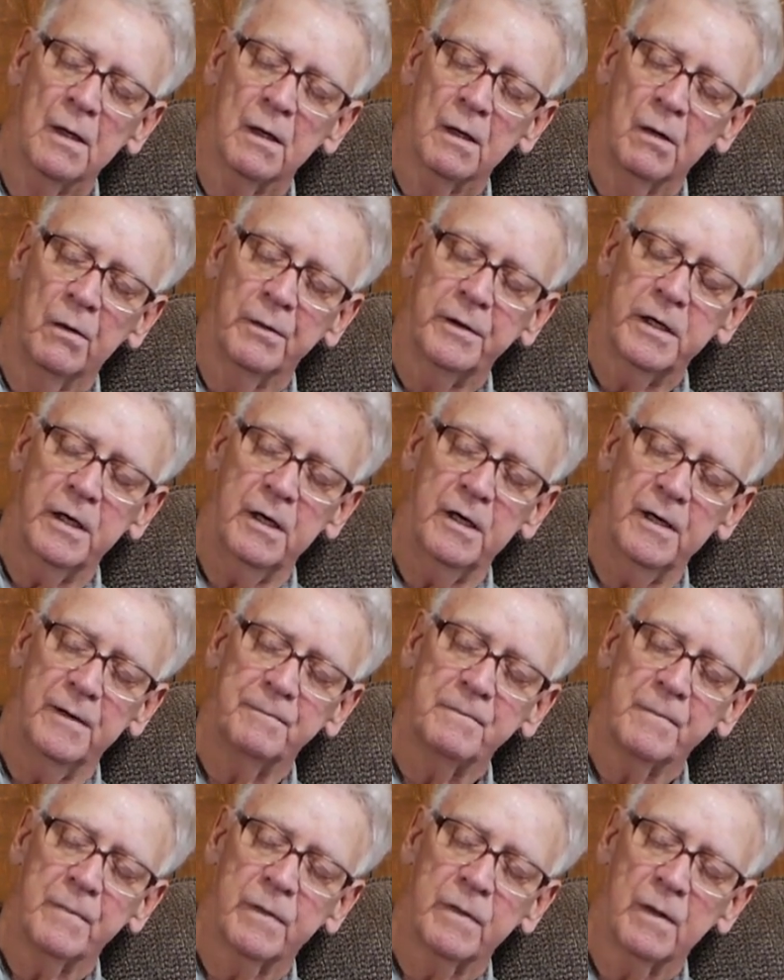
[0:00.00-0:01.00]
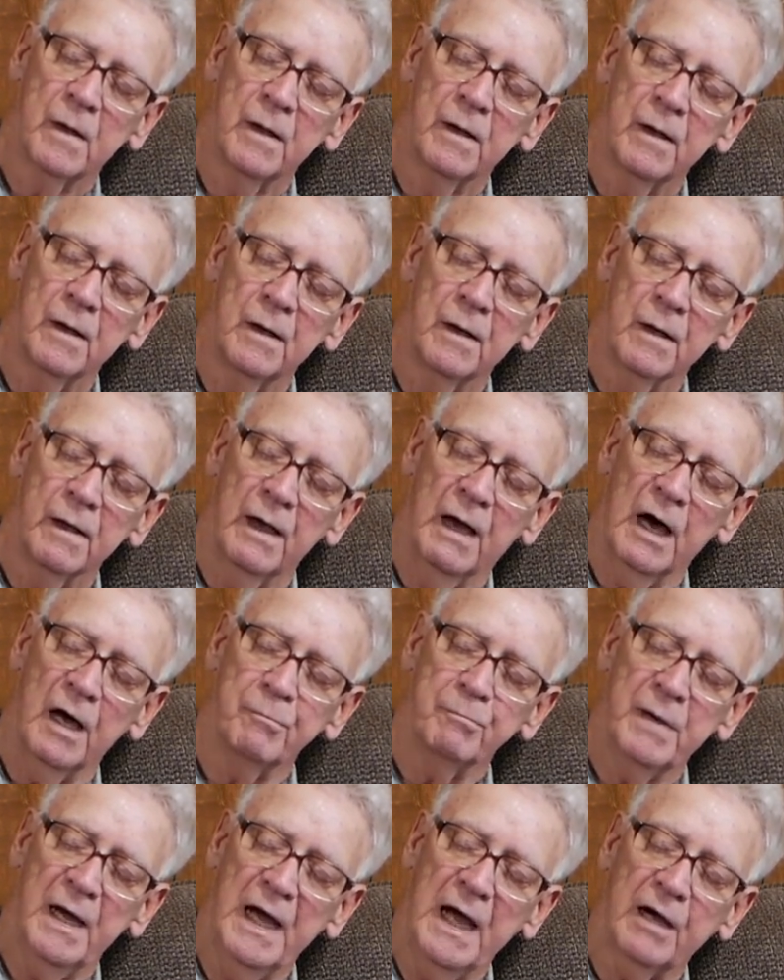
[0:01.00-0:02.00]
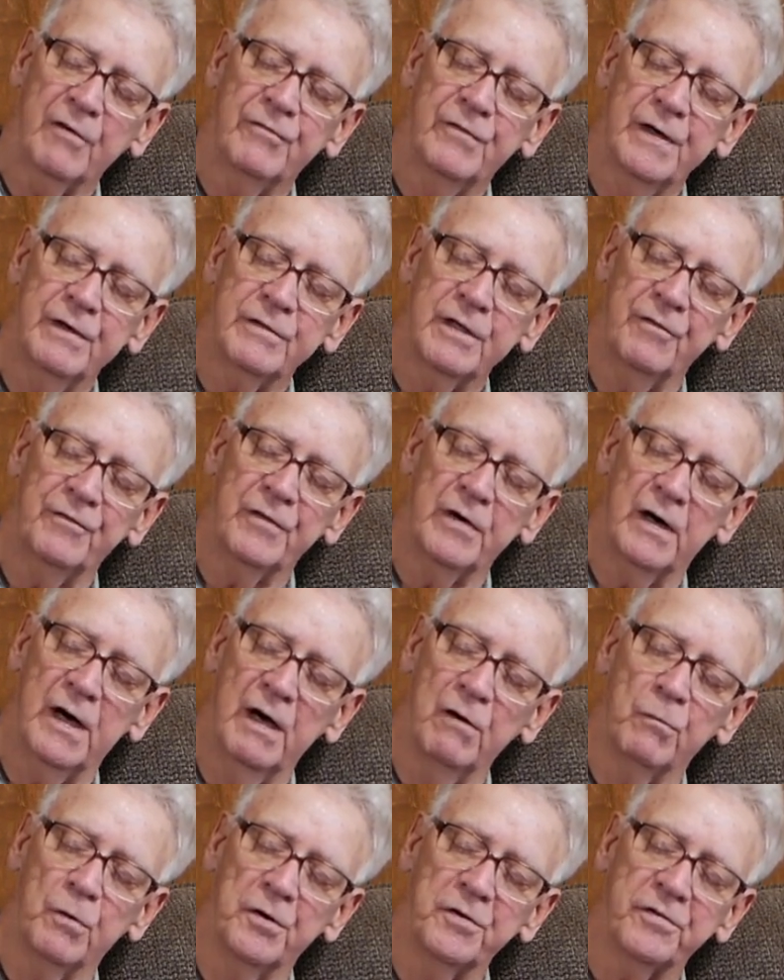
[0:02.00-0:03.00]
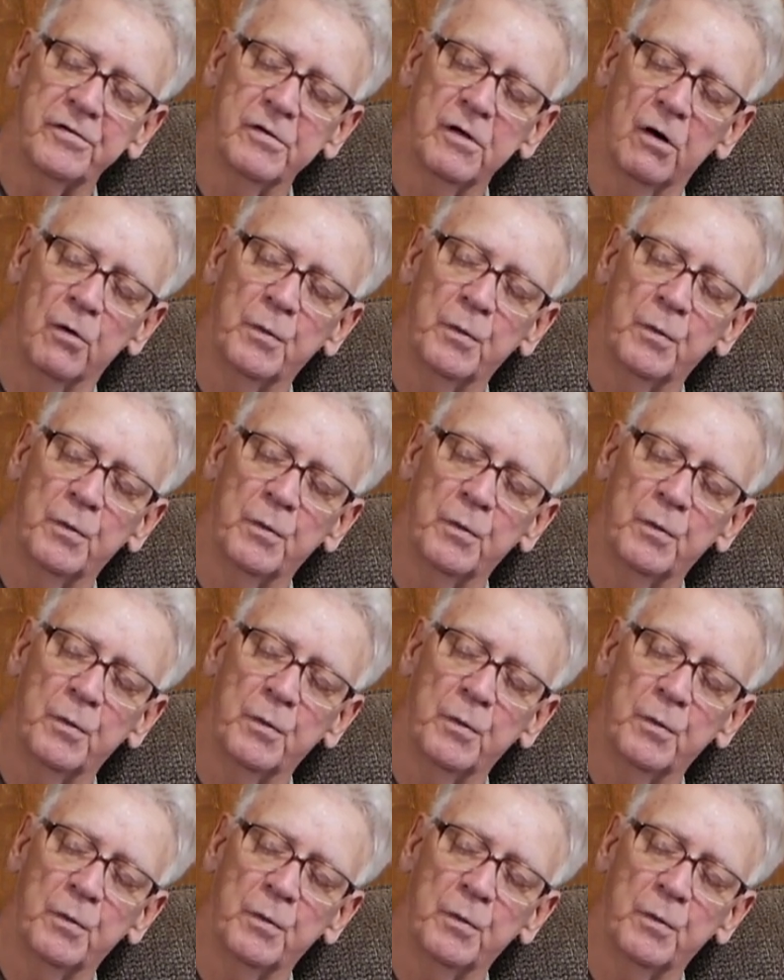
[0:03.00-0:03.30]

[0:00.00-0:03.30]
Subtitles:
Okay, Outback 55 wants to know,